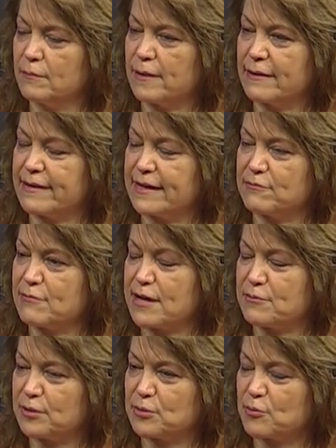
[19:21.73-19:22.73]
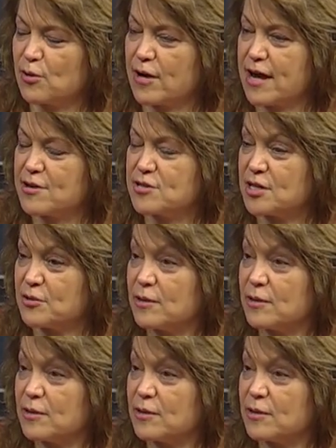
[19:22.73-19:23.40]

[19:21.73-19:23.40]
wearing red with the wrong hairdo.